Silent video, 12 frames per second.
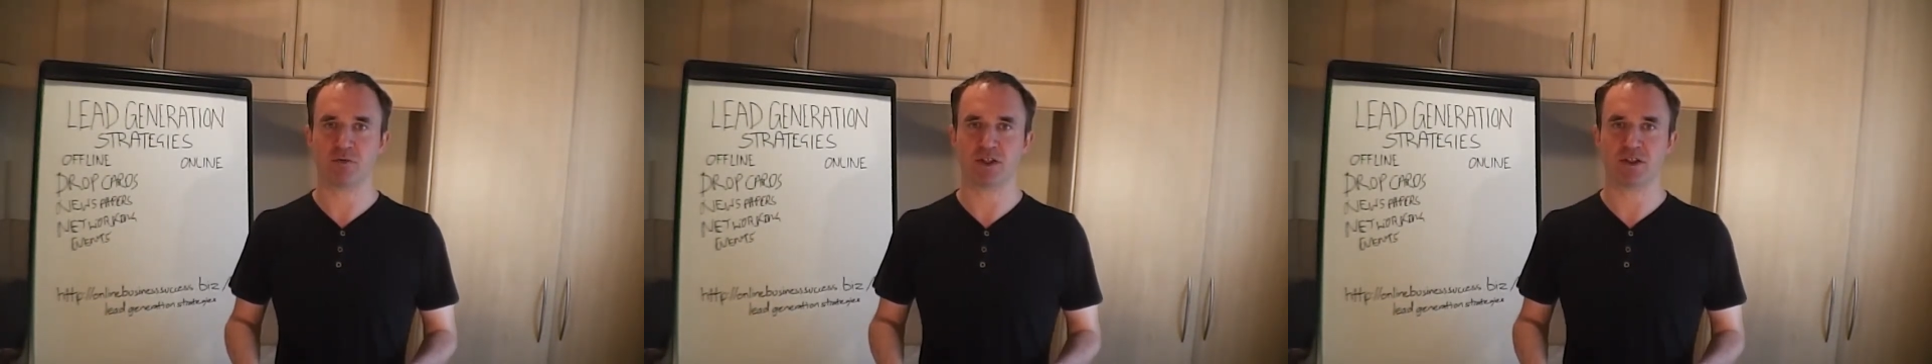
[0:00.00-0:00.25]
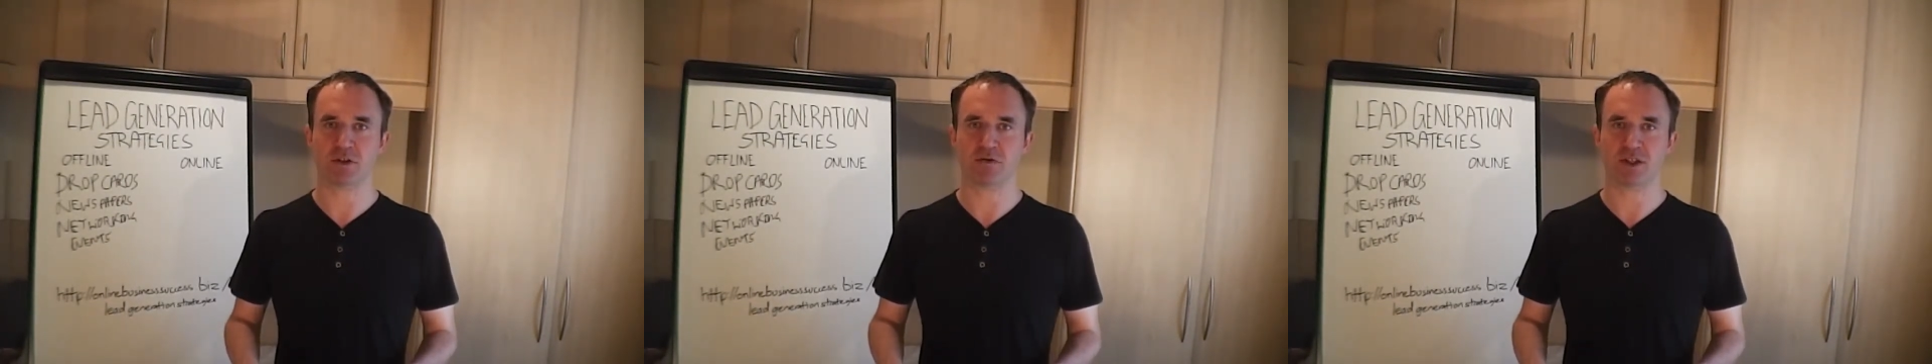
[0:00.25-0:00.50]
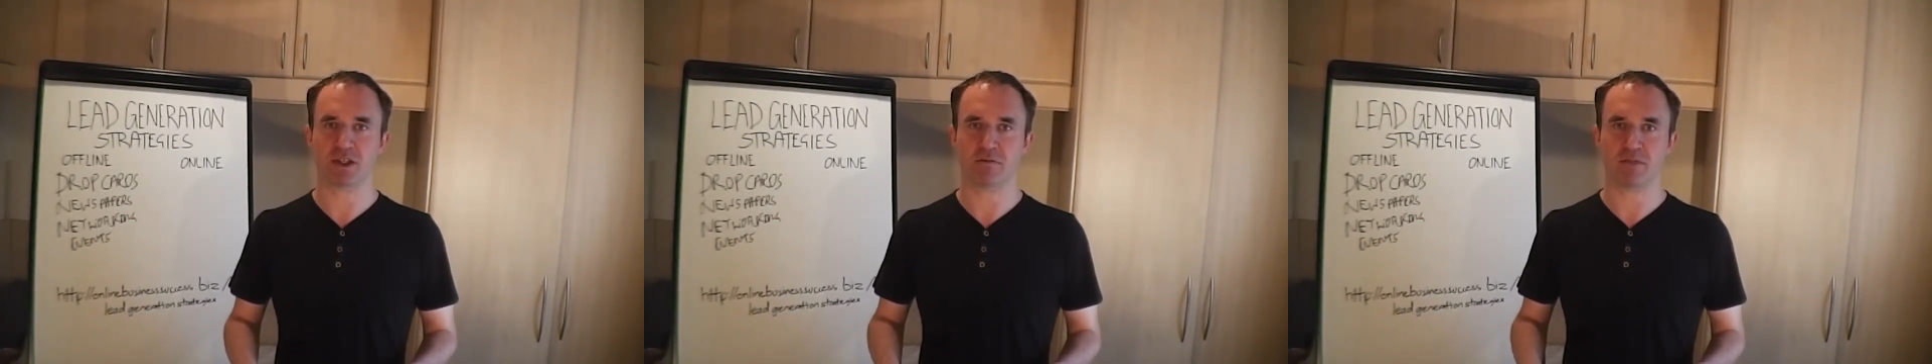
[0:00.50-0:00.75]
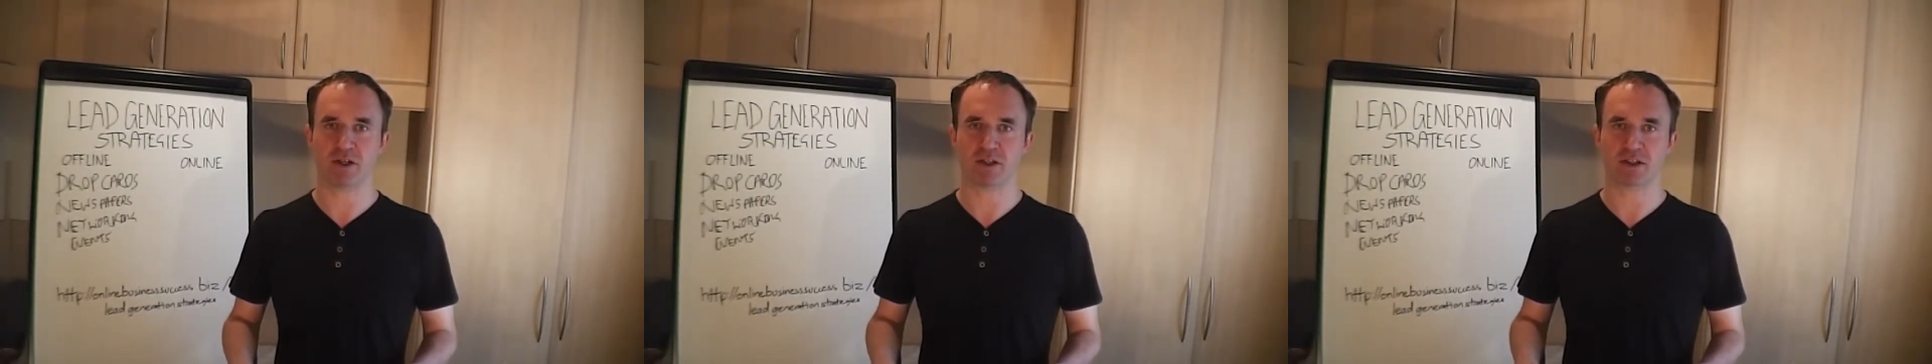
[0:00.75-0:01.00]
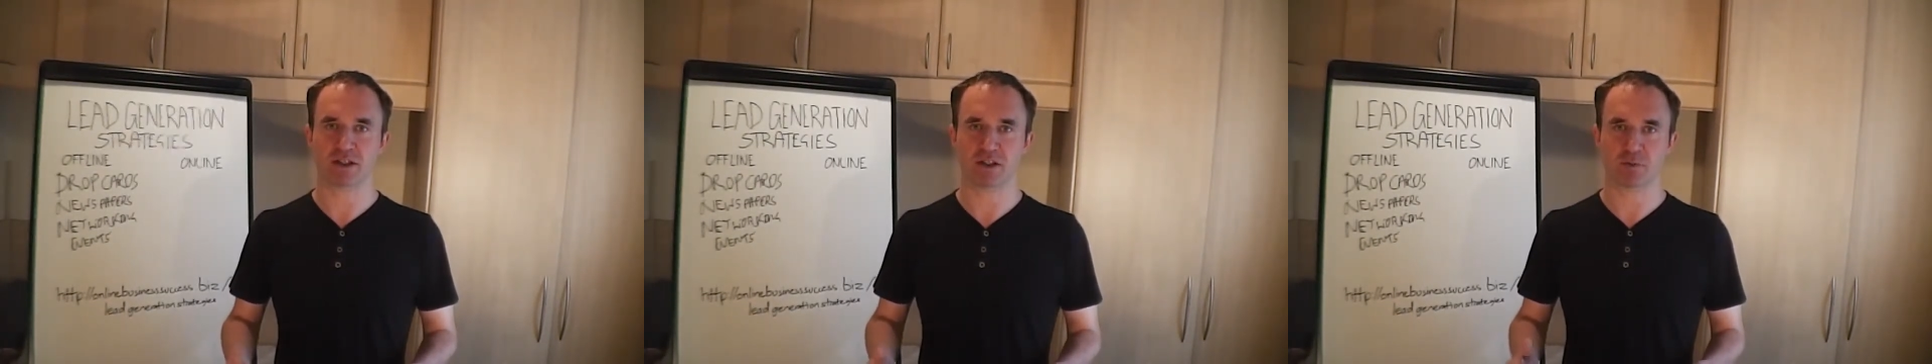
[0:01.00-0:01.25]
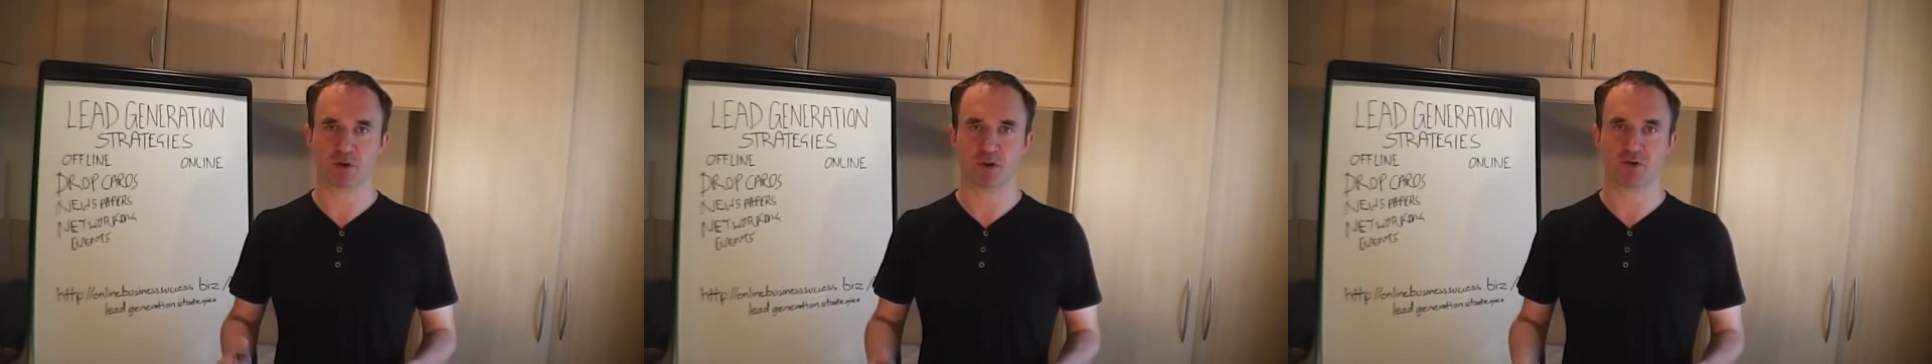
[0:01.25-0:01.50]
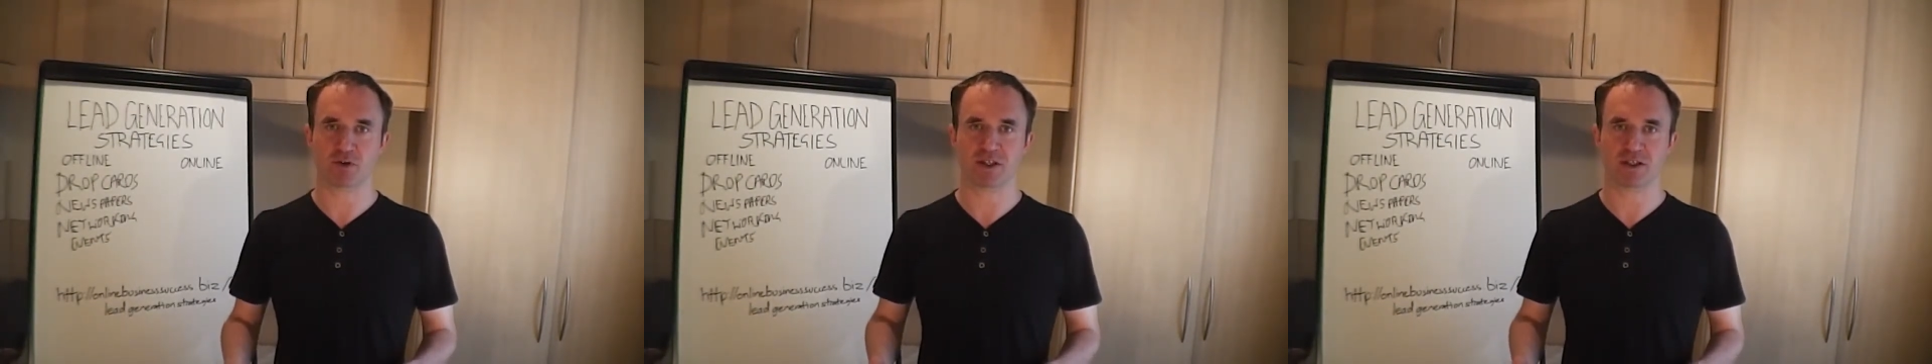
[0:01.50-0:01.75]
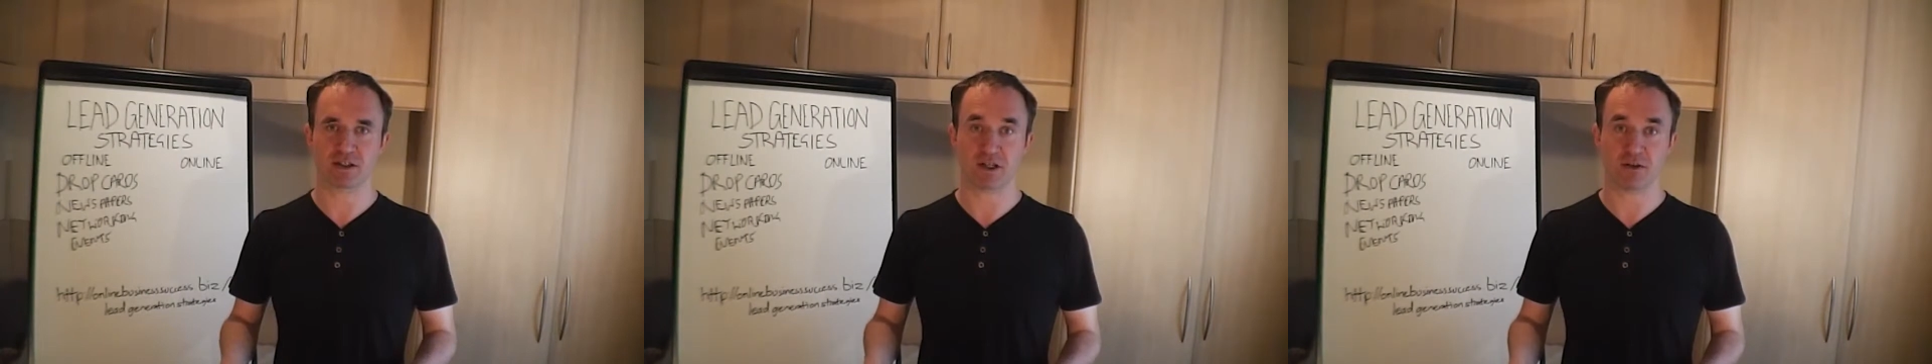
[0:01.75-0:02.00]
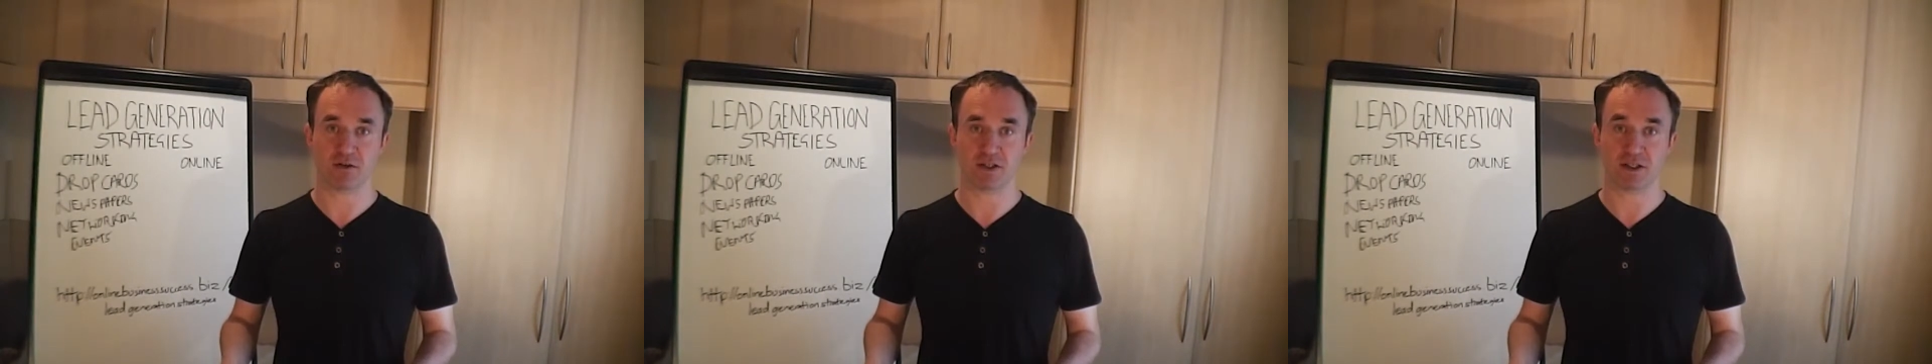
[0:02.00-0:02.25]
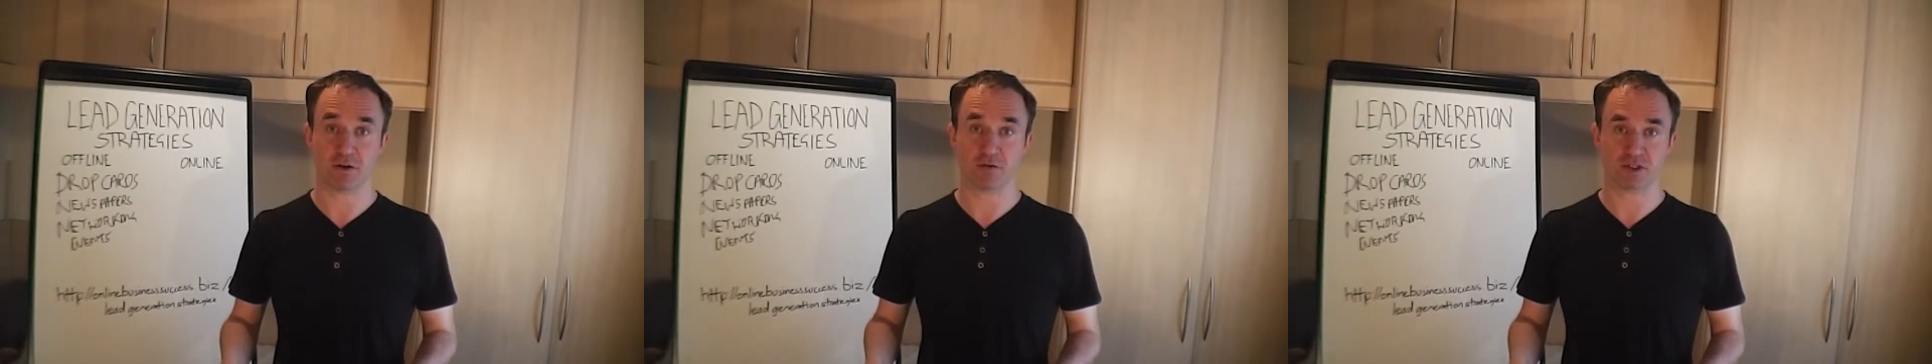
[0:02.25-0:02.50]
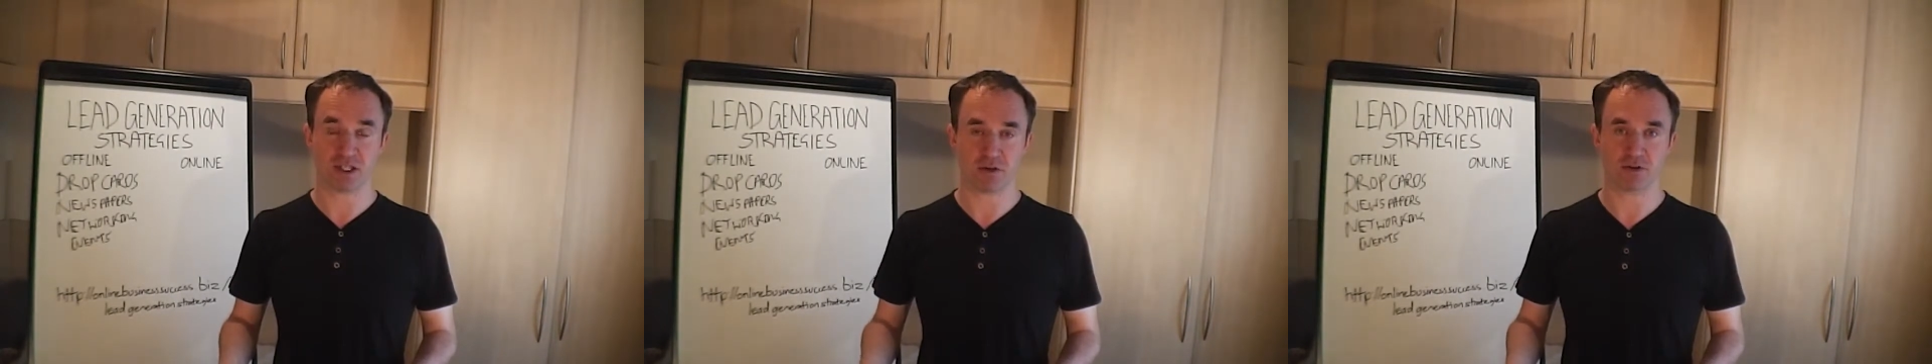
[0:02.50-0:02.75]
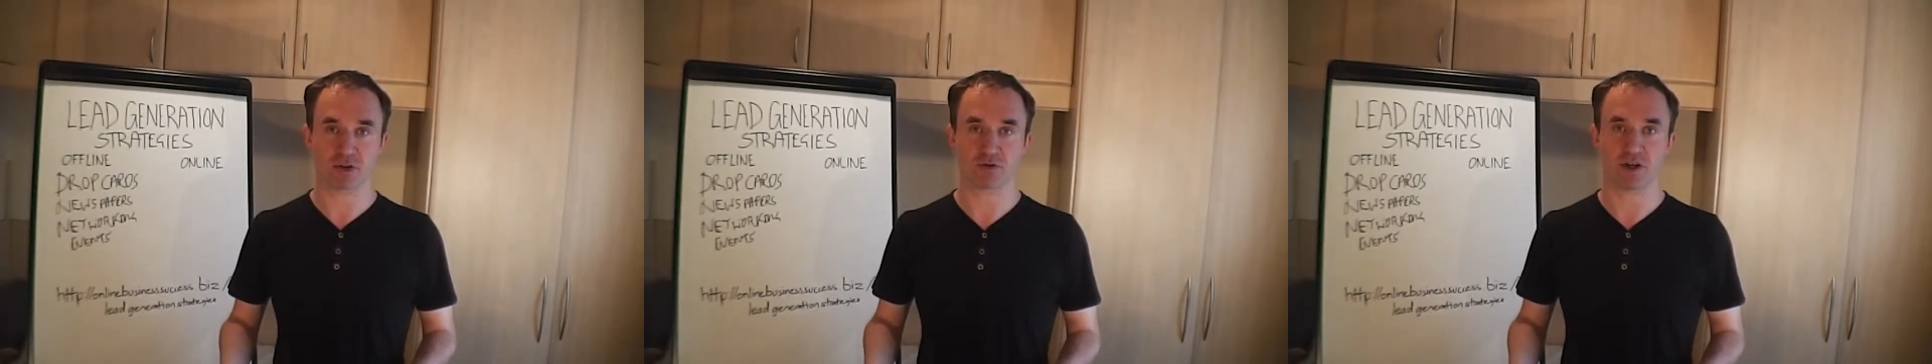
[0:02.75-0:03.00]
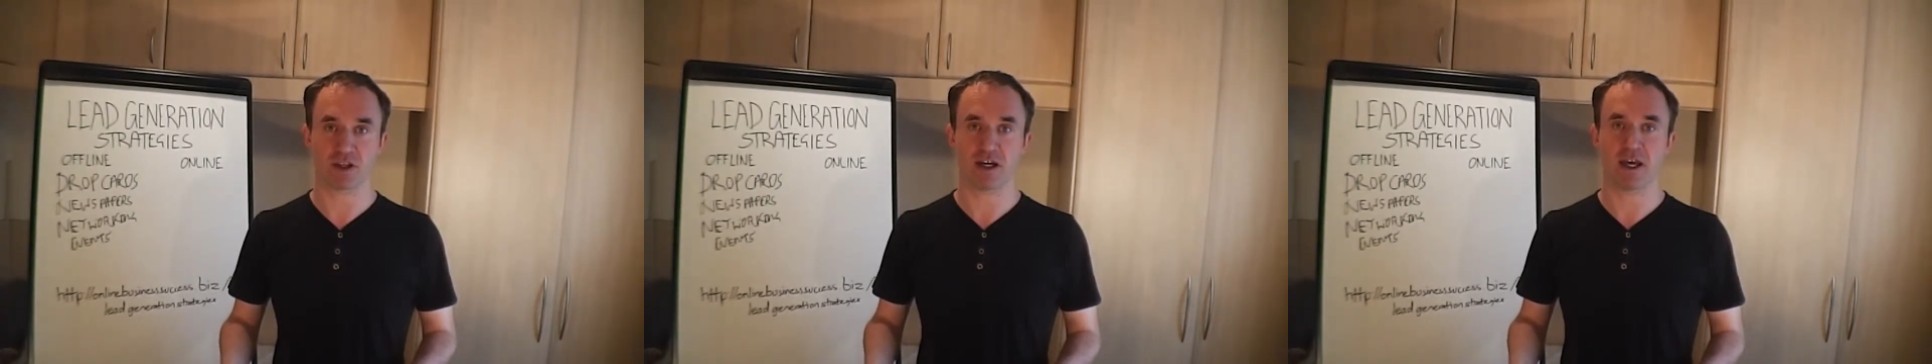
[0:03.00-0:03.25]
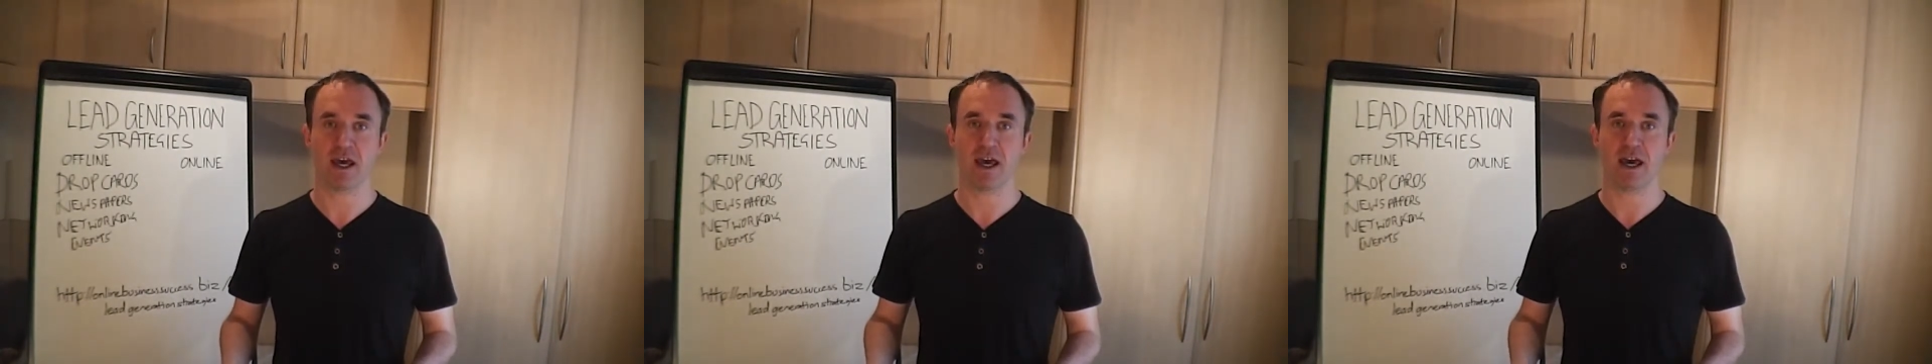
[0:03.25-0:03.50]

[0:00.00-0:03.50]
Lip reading: which is obviously the master sponsoring series of secrets rather,